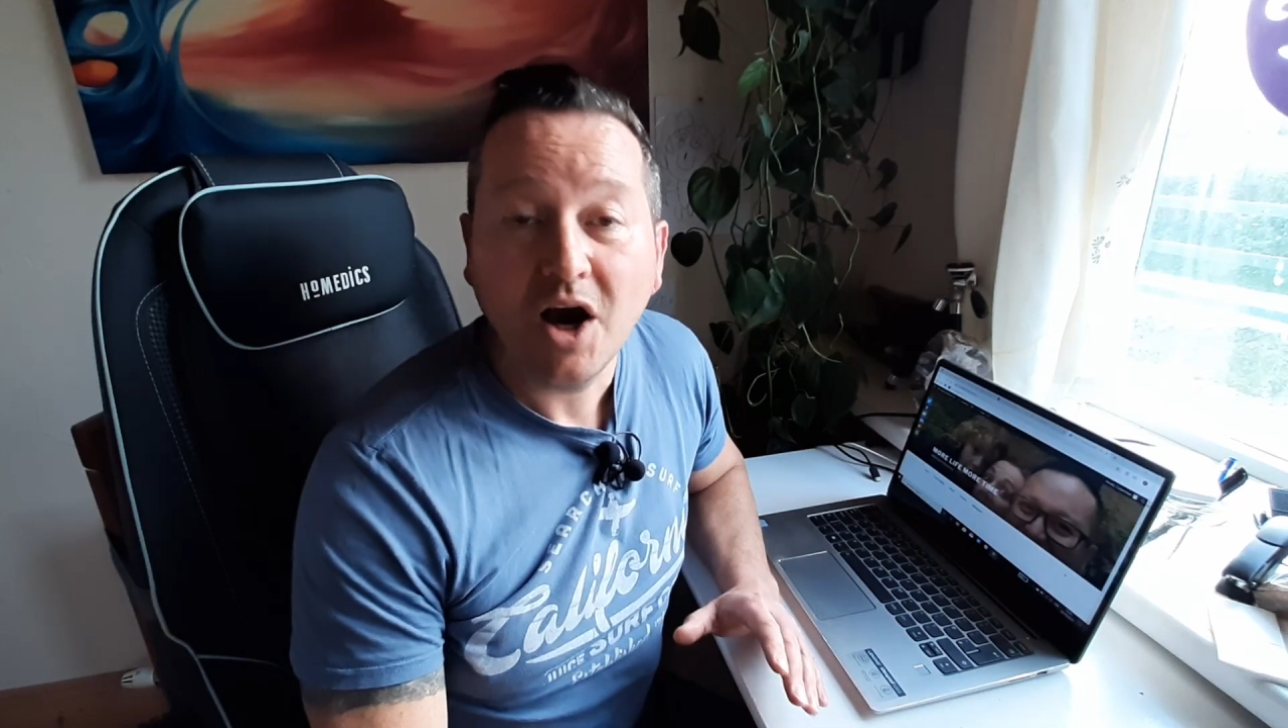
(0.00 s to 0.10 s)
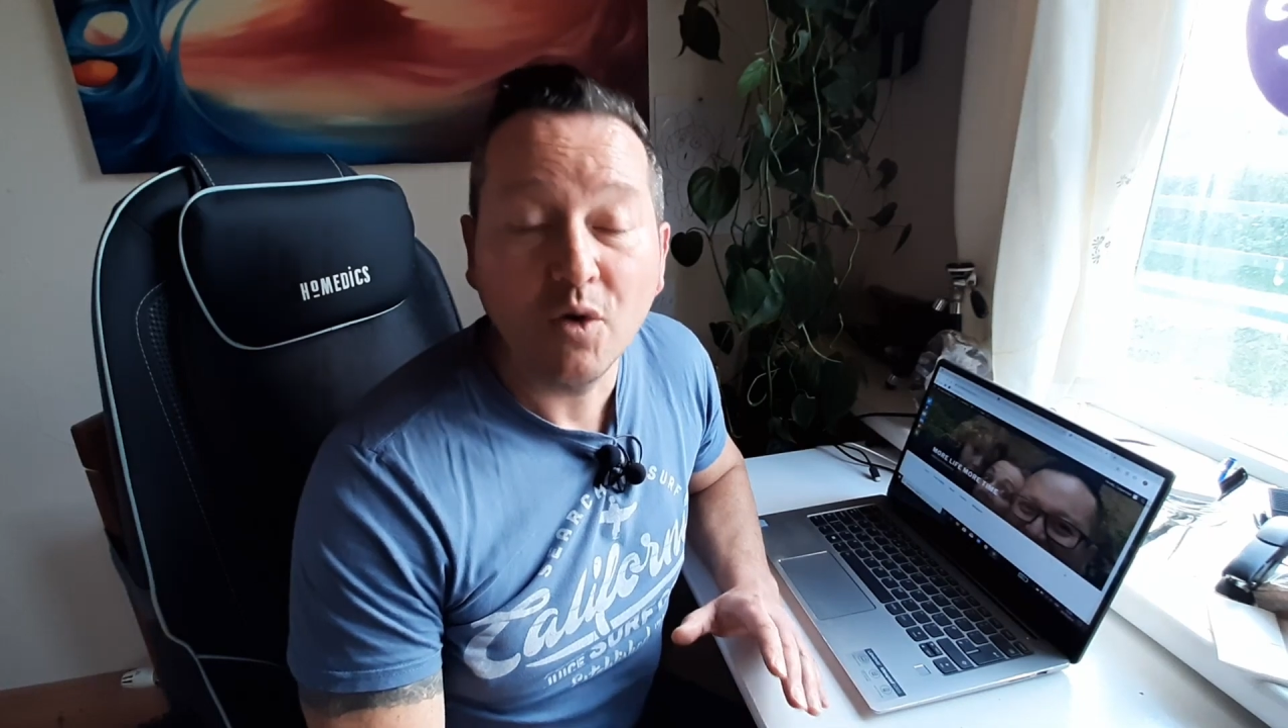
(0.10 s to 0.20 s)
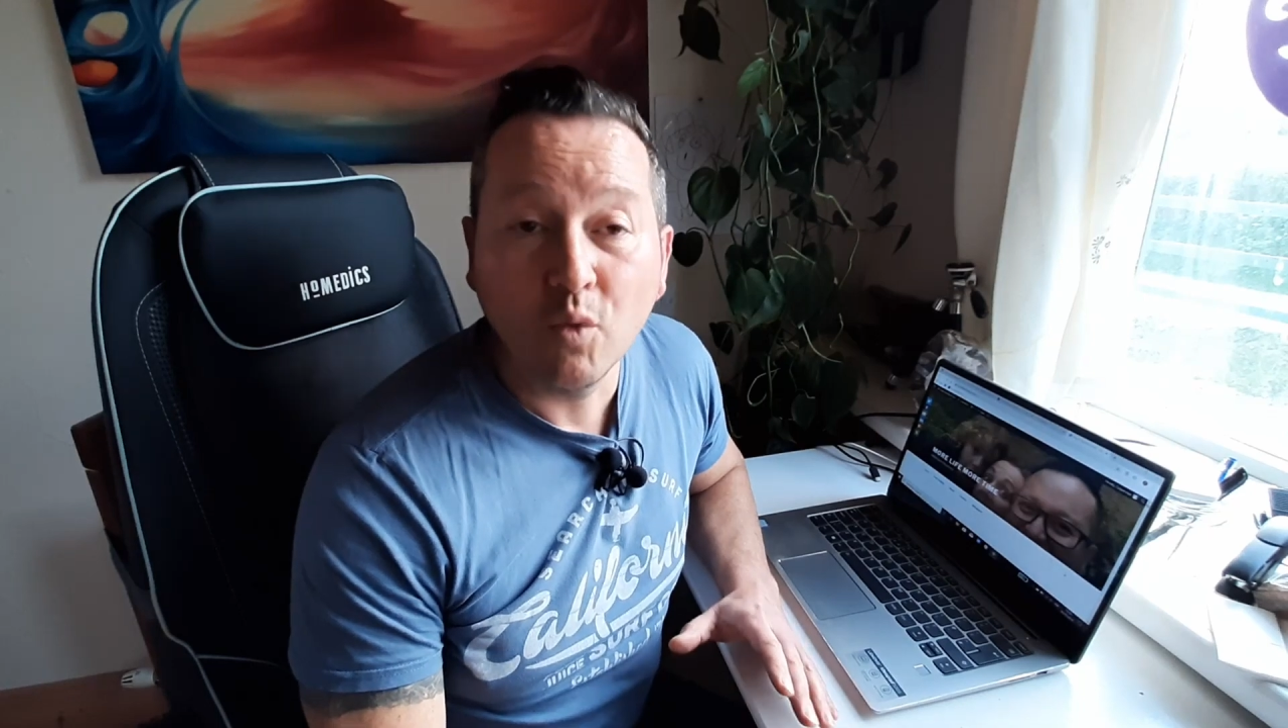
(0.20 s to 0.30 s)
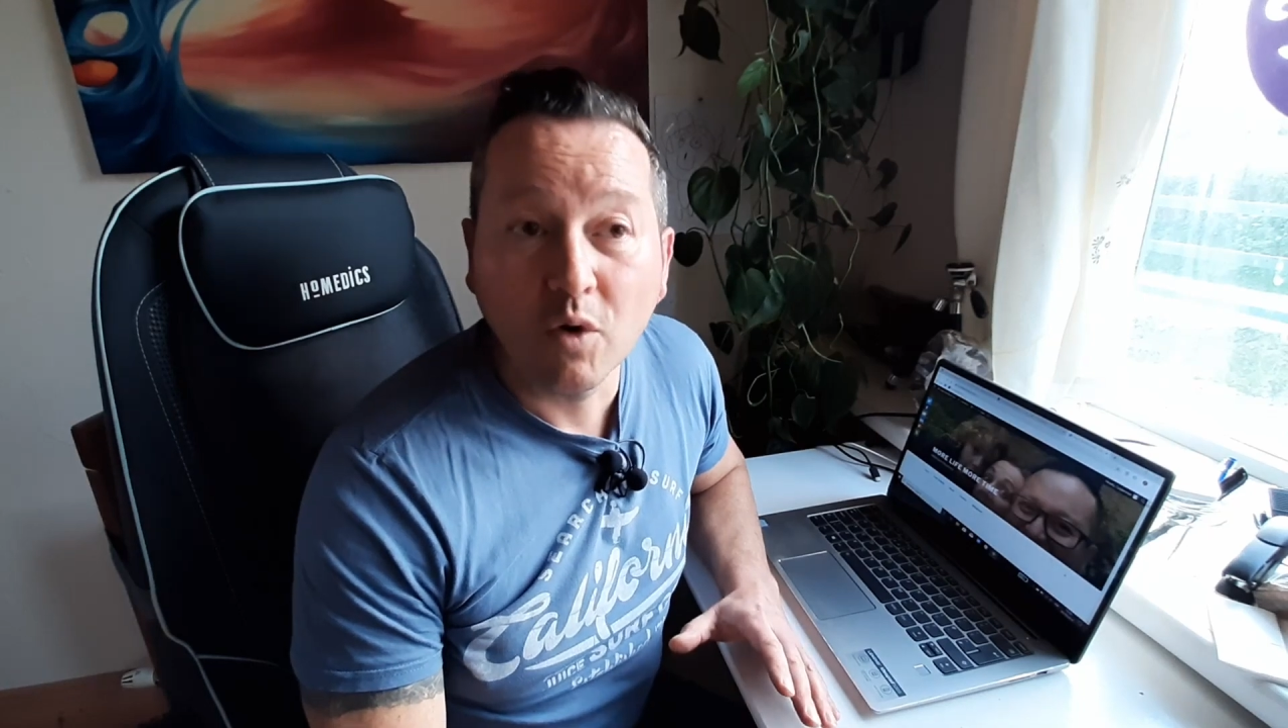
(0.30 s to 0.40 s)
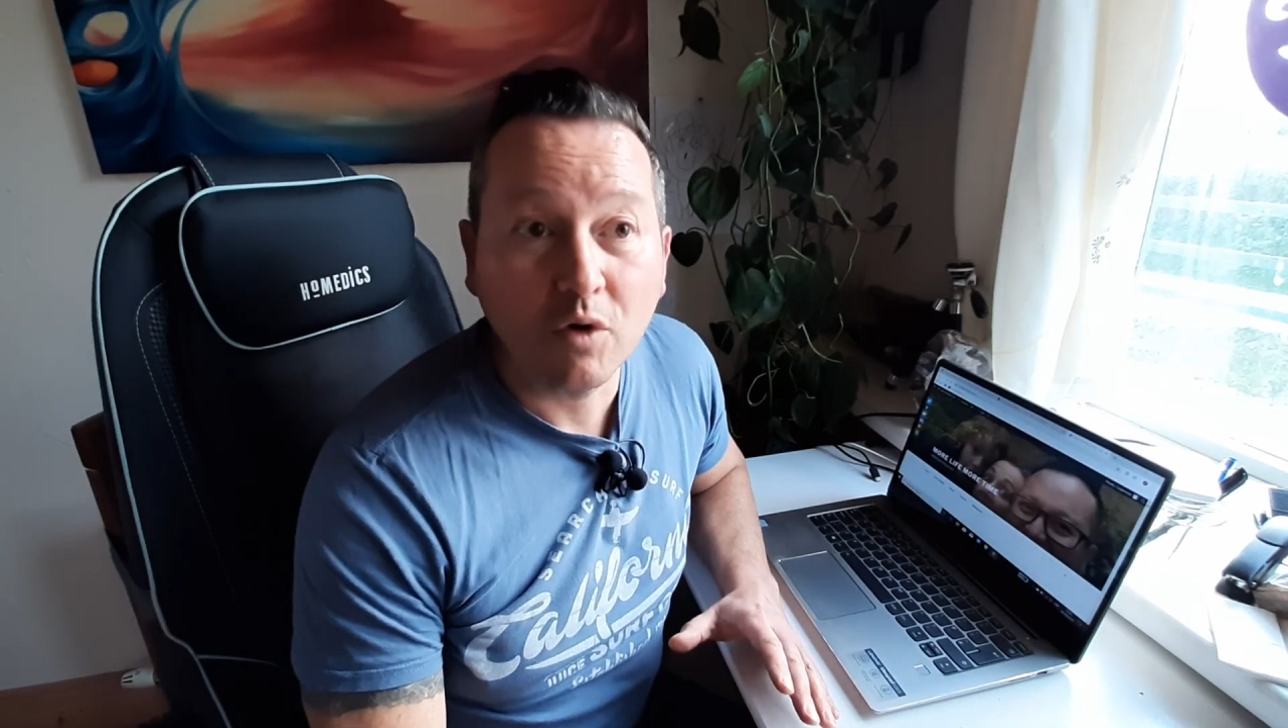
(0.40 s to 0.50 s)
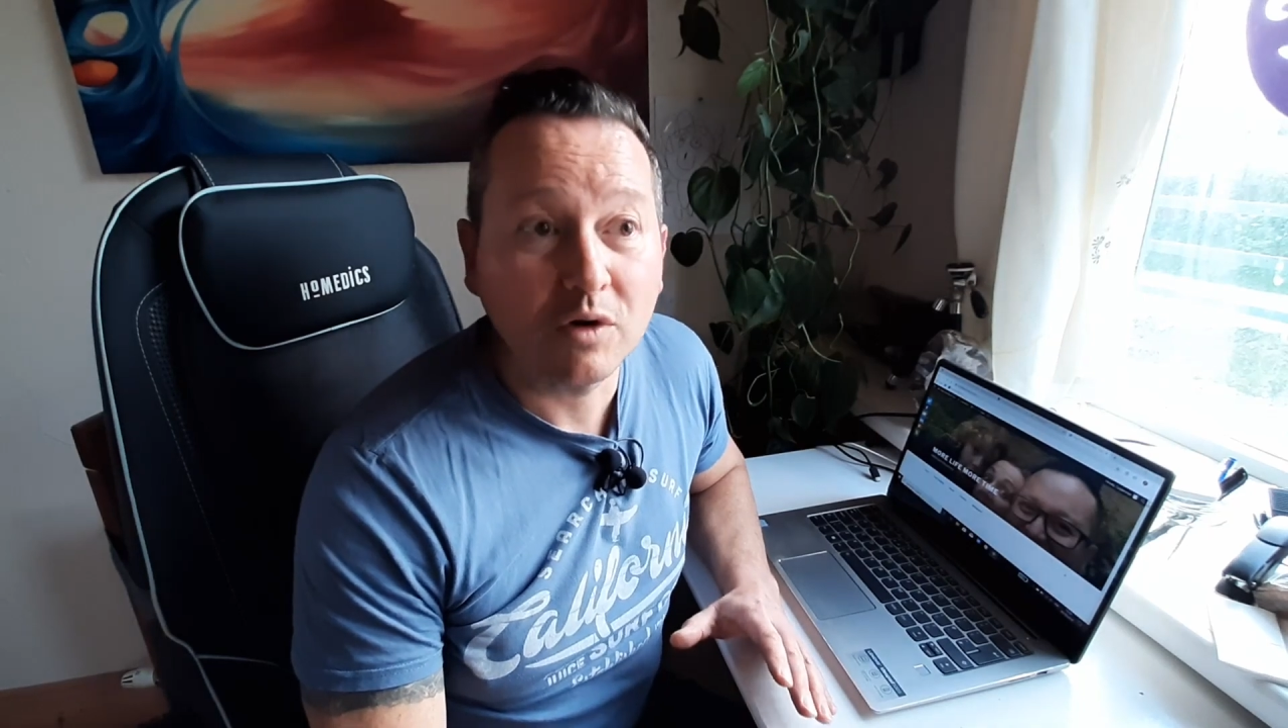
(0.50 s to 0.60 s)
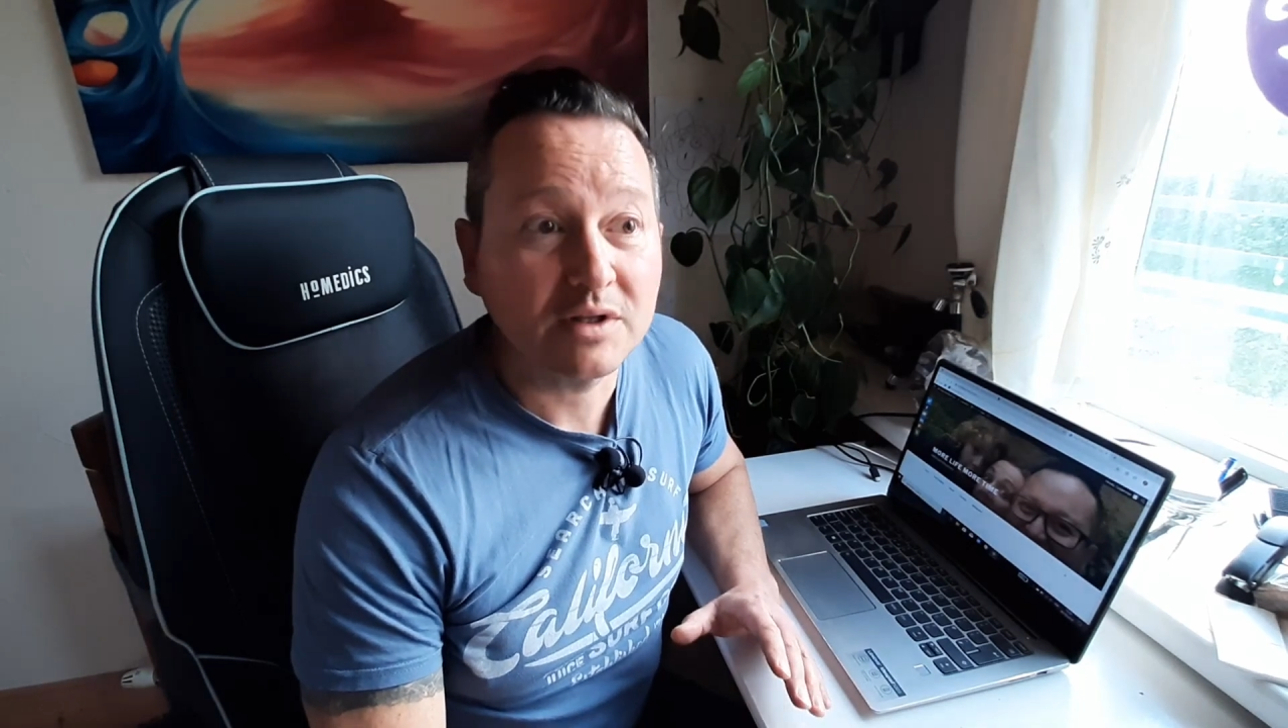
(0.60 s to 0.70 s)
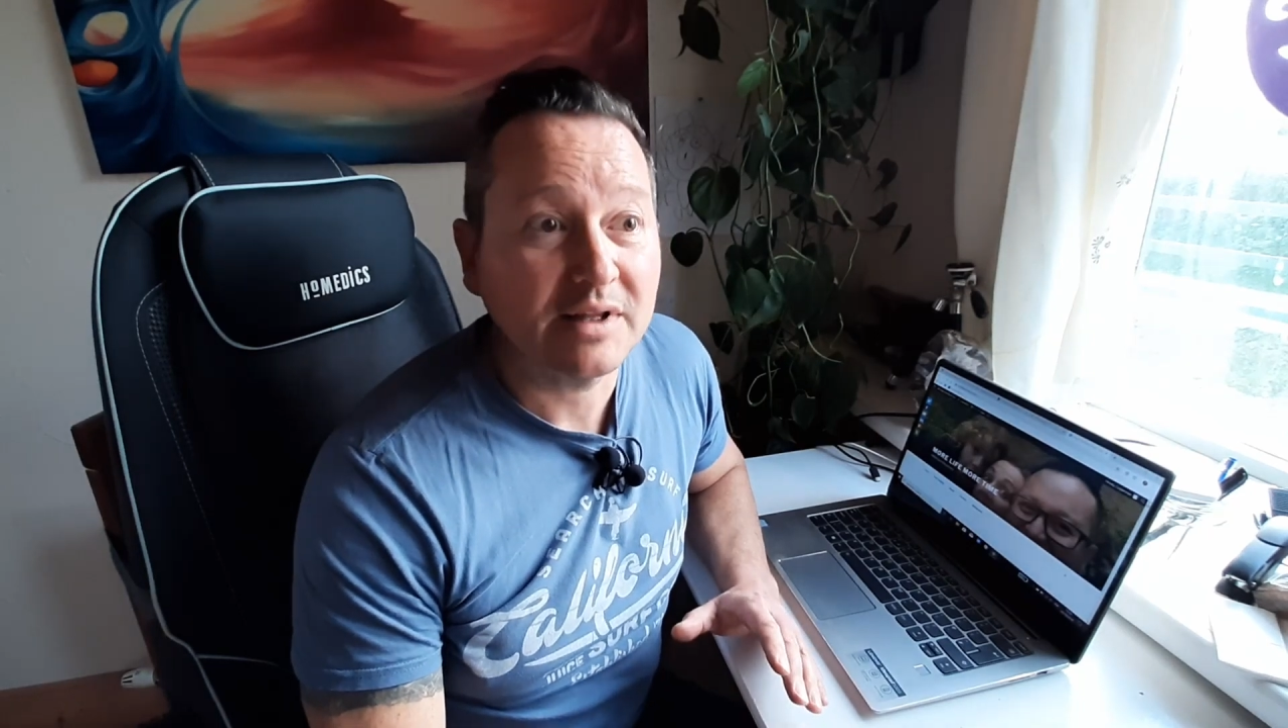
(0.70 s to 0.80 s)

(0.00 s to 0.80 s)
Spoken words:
A world